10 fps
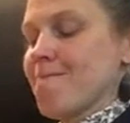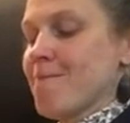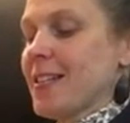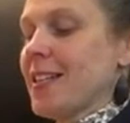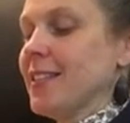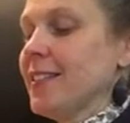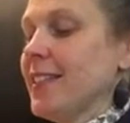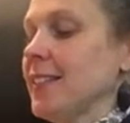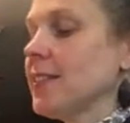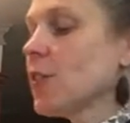because
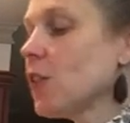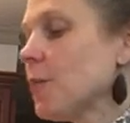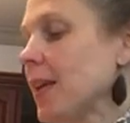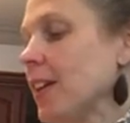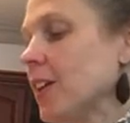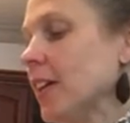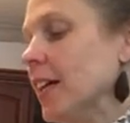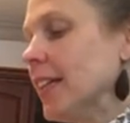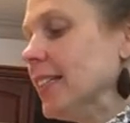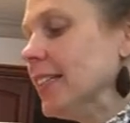it's going to be
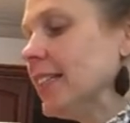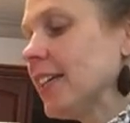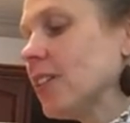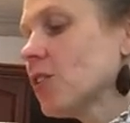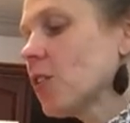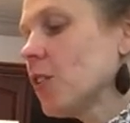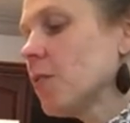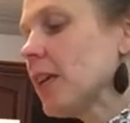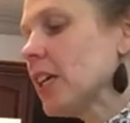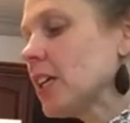good. It's going to
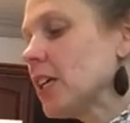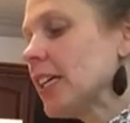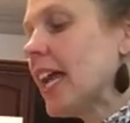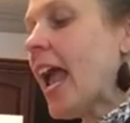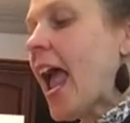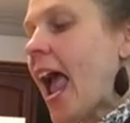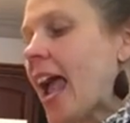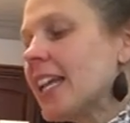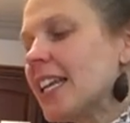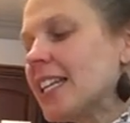be good.
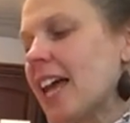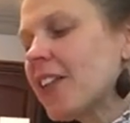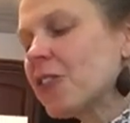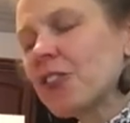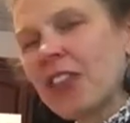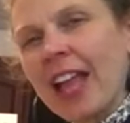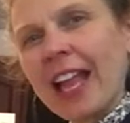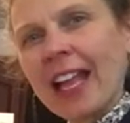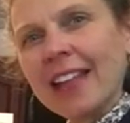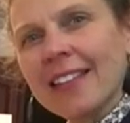And another
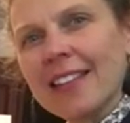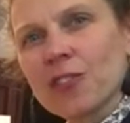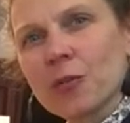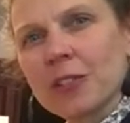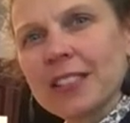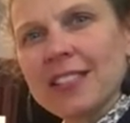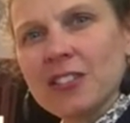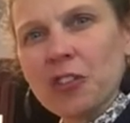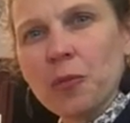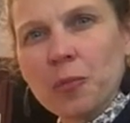thing that's really
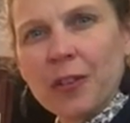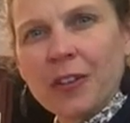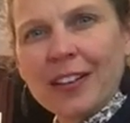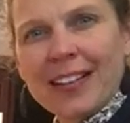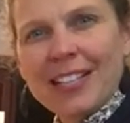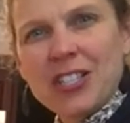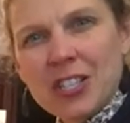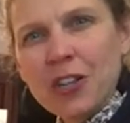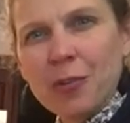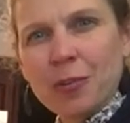super
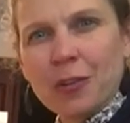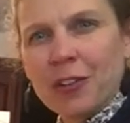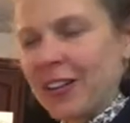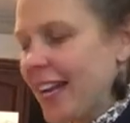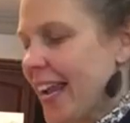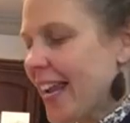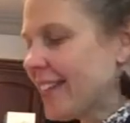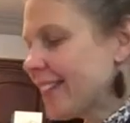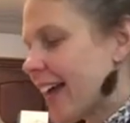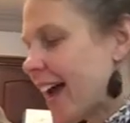duper
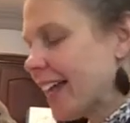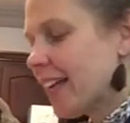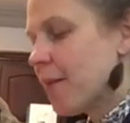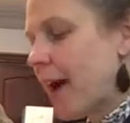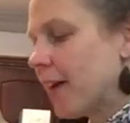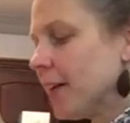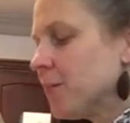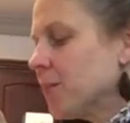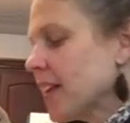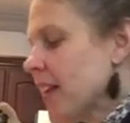exciting about it
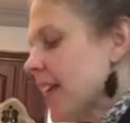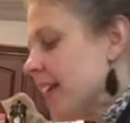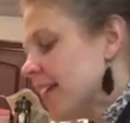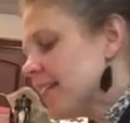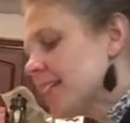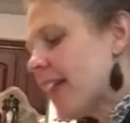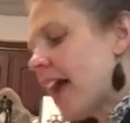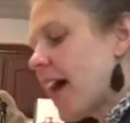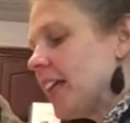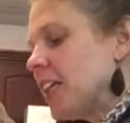is
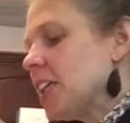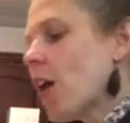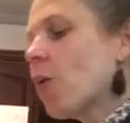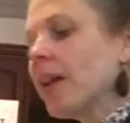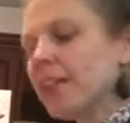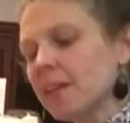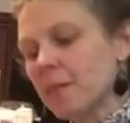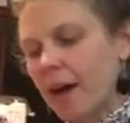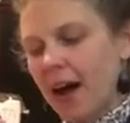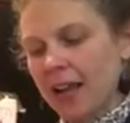that, in the
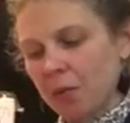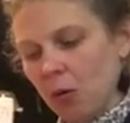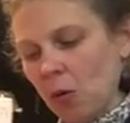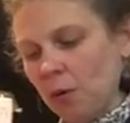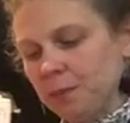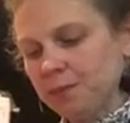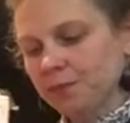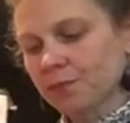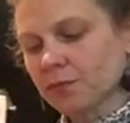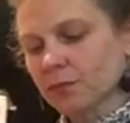Bible,
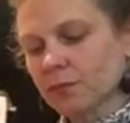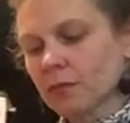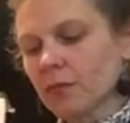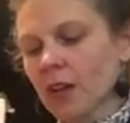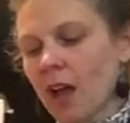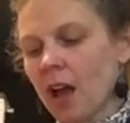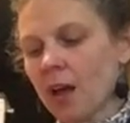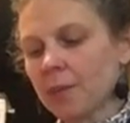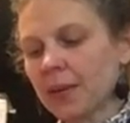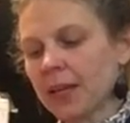
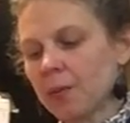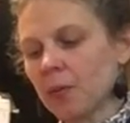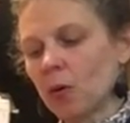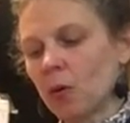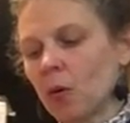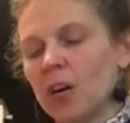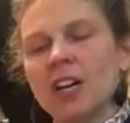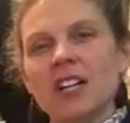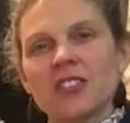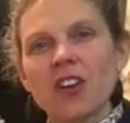people
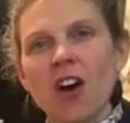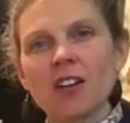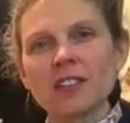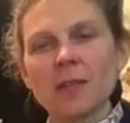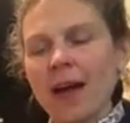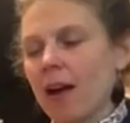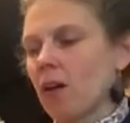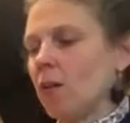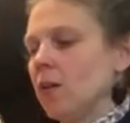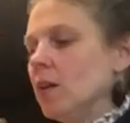talked
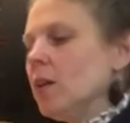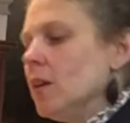about,